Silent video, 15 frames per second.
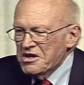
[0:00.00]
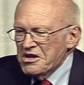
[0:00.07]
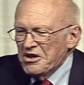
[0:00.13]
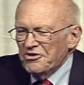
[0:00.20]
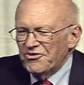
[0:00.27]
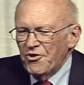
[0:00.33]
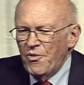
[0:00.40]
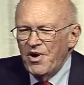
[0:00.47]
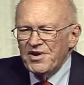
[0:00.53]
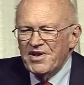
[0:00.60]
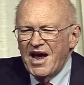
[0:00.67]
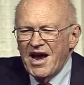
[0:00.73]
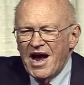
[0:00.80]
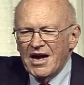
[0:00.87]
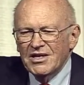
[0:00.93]
so one
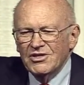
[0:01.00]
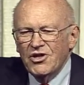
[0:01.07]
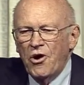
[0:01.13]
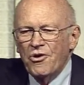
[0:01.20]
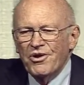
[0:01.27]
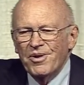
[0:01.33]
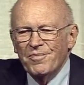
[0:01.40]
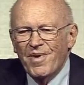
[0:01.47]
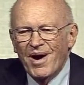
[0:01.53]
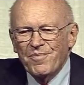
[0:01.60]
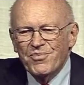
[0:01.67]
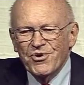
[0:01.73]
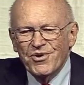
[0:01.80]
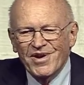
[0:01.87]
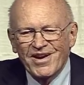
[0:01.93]
day I loaded my
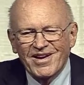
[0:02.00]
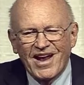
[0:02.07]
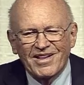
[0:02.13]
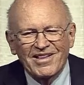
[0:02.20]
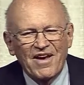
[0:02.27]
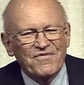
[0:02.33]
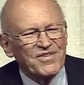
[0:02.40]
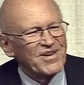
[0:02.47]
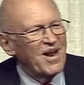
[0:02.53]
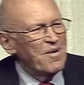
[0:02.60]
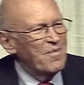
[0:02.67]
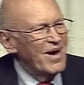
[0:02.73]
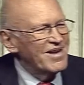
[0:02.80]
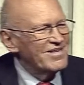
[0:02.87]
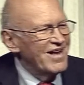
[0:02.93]
beauty and I left it on
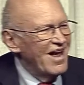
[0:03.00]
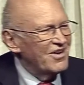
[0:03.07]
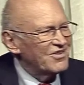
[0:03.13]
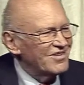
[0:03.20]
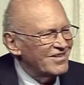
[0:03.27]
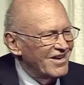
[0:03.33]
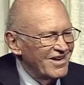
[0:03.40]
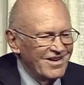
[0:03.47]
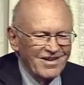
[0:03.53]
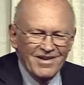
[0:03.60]
my desk, see.